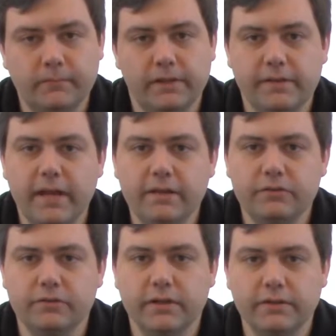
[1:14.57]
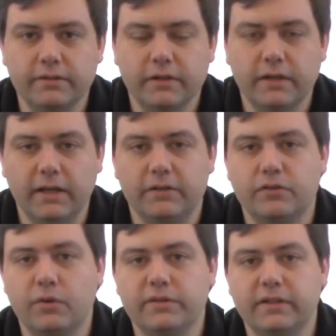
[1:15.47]
The answer is it's
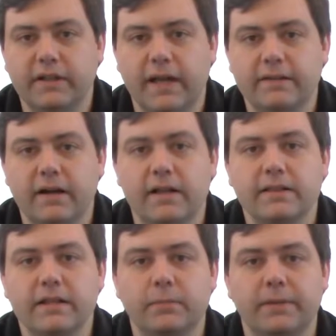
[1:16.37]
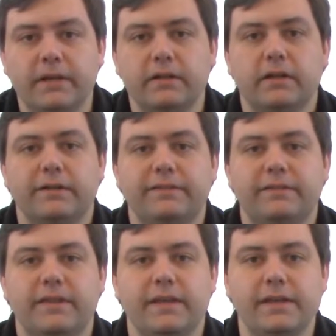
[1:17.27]
going to land a little bit
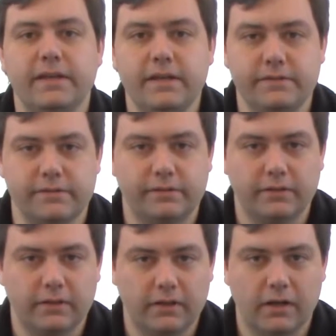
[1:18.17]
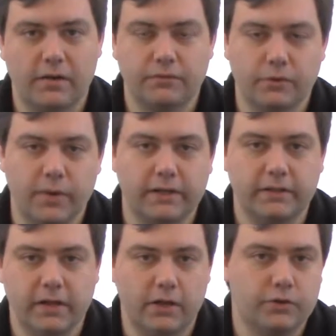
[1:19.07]
to the east of
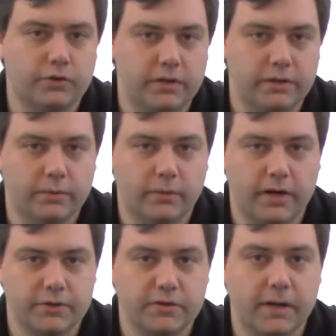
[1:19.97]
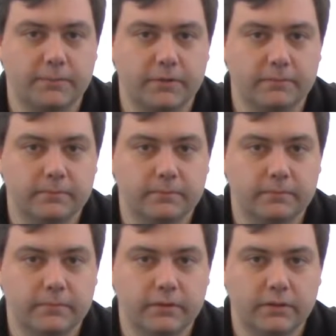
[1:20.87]
directly underneath where I dropped it.
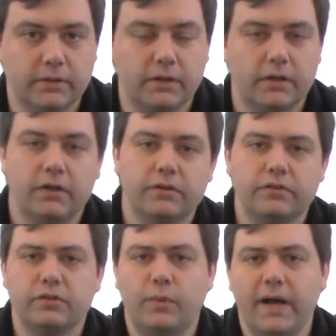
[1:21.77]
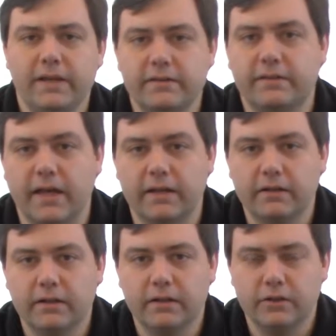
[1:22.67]
So why is that?
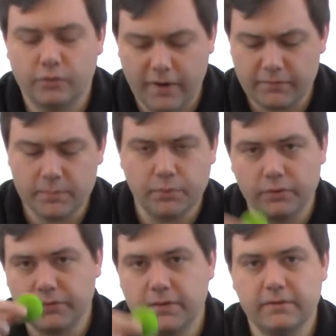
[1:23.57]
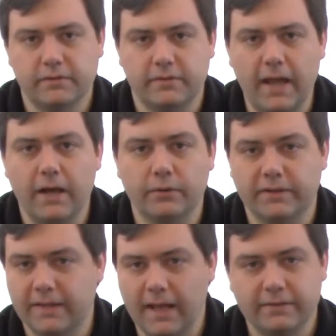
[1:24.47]
Gravity pulls things down,
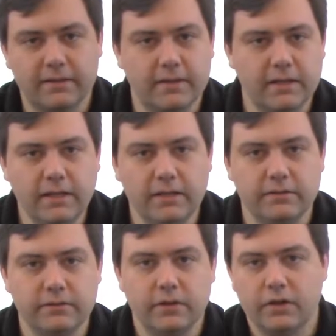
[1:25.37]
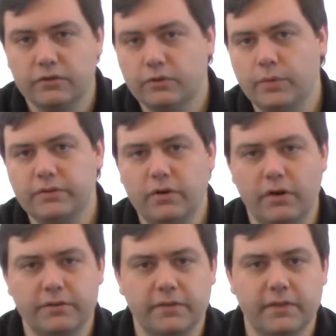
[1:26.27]
not to the east. So what's
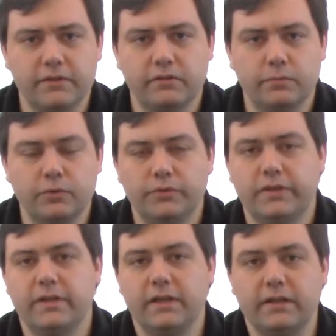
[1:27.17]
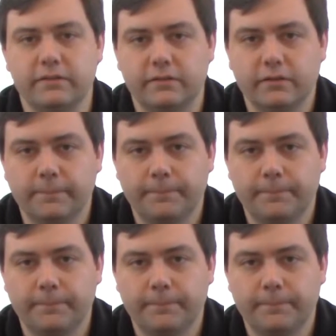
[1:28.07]
causing things to move to the east?